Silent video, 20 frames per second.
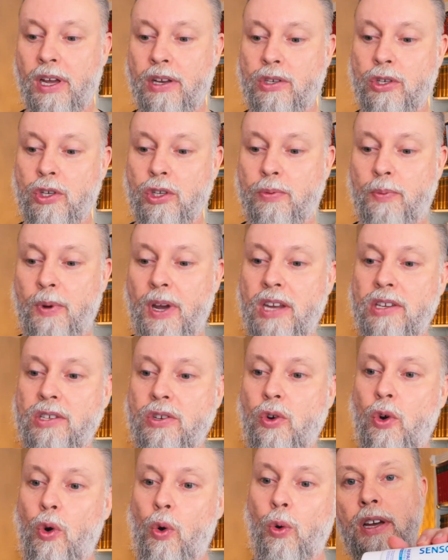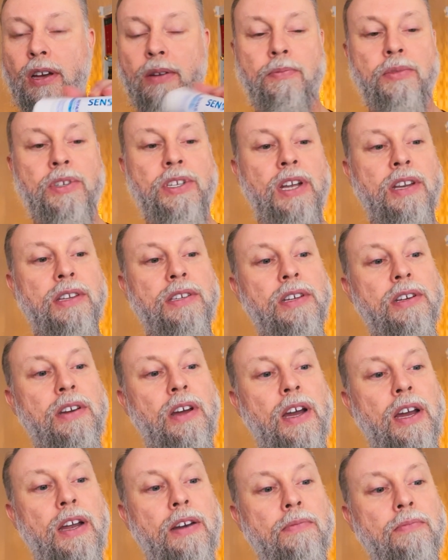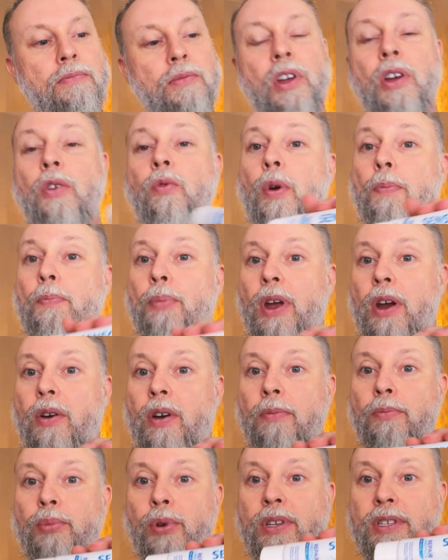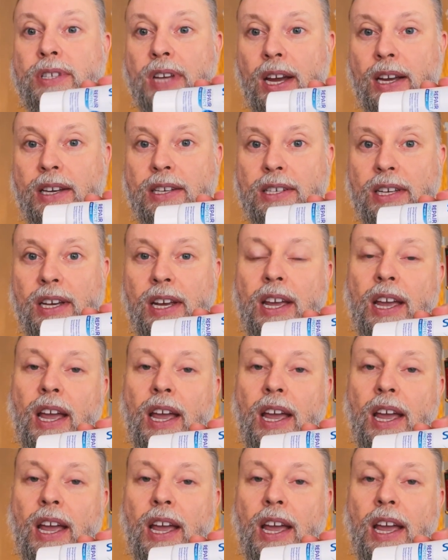toothpaste called Sensodyne Repair and Protect.